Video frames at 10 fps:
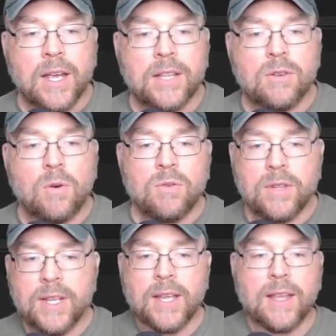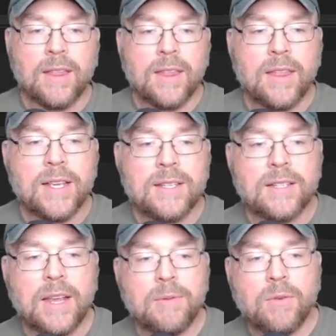it's only this
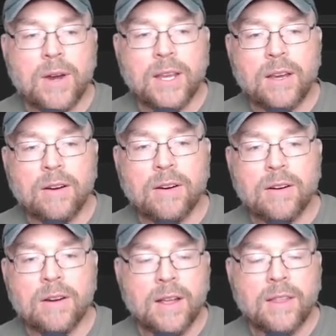statement right here